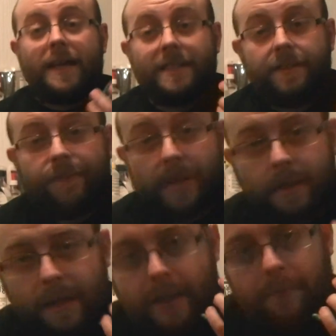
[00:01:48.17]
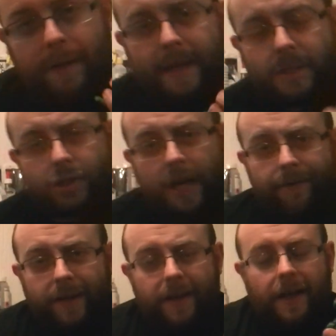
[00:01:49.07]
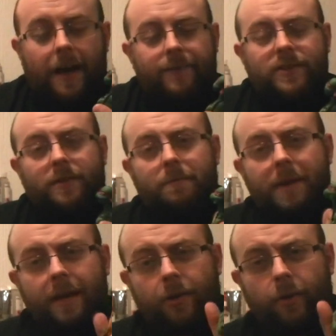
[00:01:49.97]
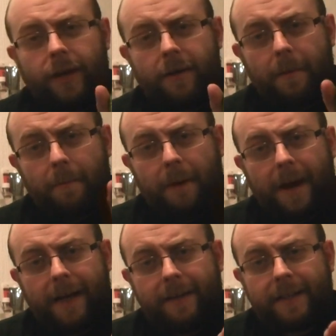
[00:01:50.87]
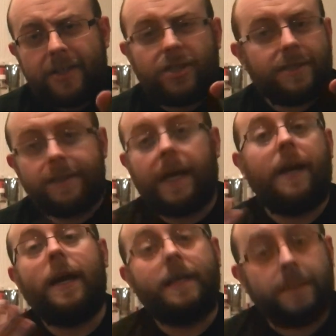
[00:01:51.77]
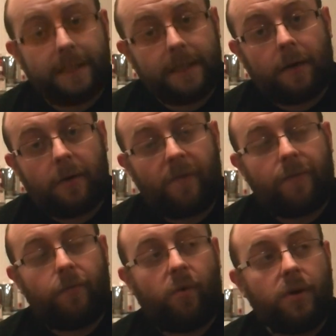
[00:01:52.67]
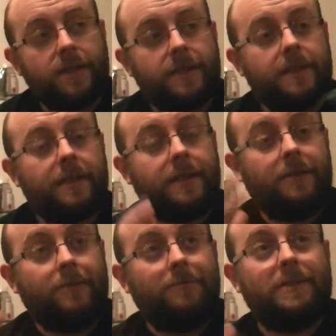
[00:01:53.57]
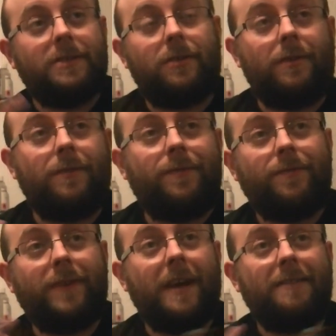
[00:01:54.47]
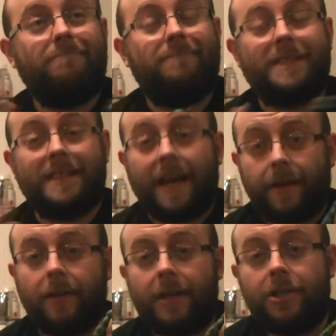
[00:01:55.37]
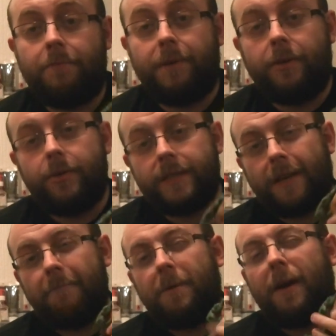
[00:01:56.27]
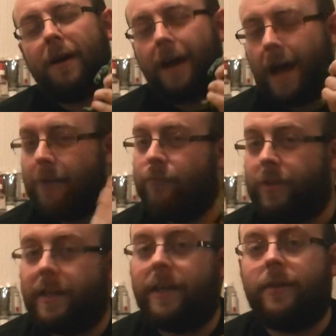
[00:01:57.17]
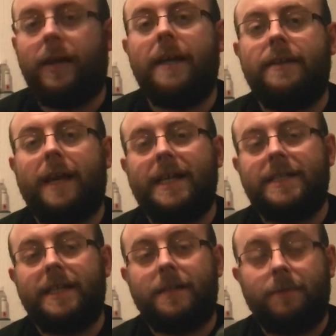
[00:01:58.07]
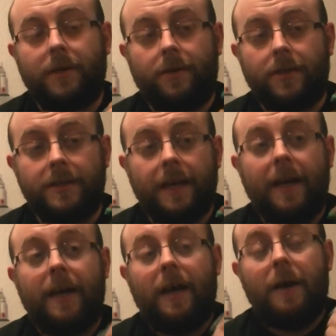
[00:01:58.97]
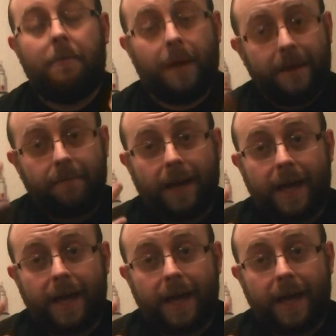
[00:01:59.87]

did feel a little bit extravagant, I have to admit, going out and buying these just to get an idea of what, you know, sort of style I should be using, but I'm really glad that I did, because in my